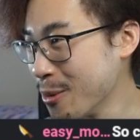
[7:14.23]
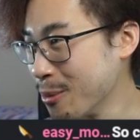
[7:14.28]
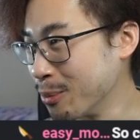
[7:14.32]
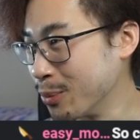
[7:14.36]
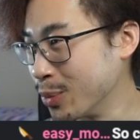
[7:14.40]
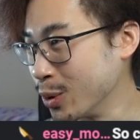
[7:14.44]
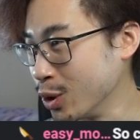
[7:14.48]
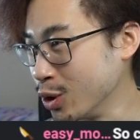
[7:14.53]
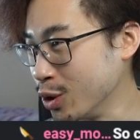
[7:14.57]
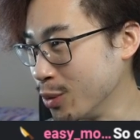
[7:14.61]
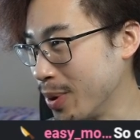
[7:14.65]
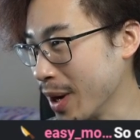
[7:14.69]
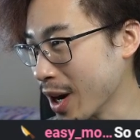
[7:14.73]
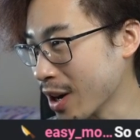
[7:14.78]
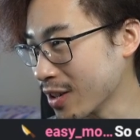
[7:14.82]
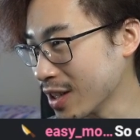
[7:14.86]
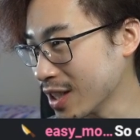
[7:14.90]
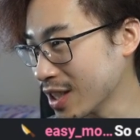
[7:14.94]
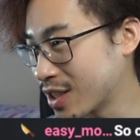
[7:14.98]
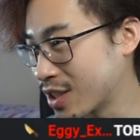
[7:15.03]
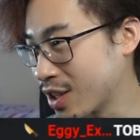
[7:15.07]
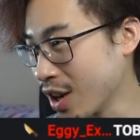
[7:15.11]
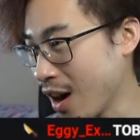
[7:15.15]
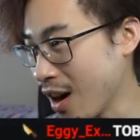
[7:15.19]

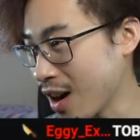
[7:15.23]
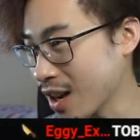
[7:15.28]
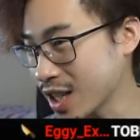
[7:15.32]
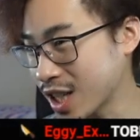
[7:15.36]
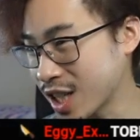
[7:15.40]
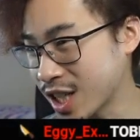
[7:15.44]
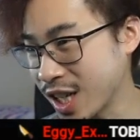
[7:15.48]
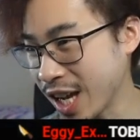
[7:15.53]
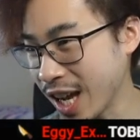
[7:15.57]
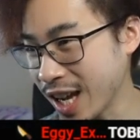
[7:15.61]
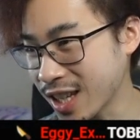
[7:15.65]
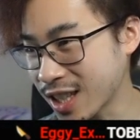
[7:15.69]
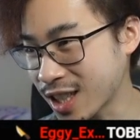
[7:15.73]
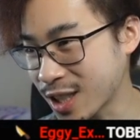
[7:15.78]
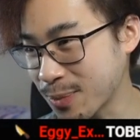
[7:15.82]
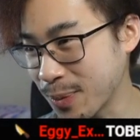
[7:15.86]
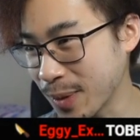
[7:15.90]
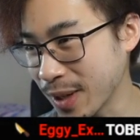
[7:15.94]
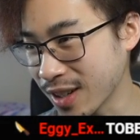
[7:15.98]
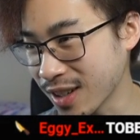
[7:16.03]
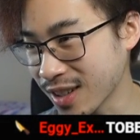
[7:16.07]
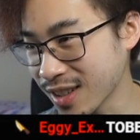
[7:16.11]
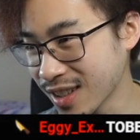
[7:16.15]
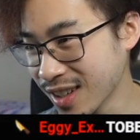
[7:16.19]
Blueberry's dog
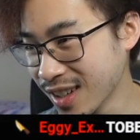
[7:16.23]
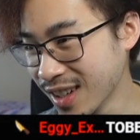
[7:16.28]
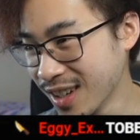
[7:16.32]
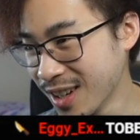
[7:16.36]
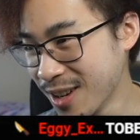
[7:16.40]
Shakespeare?